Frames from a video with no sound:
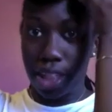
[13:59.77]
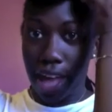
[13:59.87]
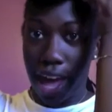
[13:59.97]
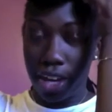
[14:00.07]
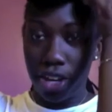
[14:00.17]

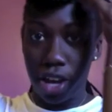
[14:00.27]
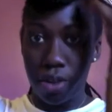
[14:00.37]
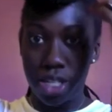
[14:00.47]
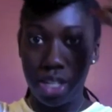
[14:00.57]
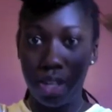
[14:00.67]
that, you
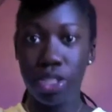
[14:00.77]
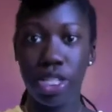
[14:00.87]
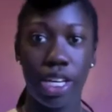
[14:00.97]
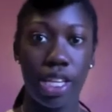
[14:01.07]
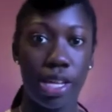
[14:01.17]
know, until
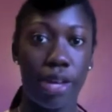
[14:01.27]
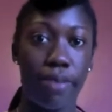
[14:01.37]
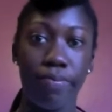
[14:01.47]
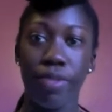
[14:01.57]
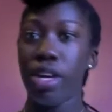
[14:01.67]
to get
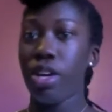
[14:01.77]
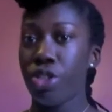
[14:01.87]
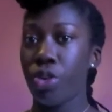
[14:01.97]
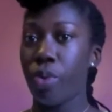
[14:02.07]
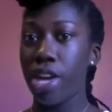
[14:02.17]
them
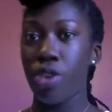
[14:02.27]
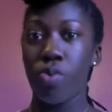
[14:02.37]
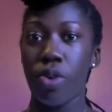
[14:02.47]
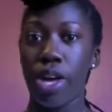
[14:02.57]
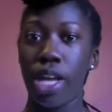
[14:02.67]
the way you
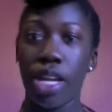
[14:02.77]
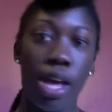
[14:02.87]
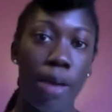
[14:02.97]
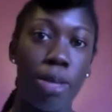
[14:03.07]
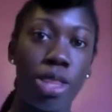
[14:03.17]
want.
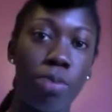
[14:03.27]
But the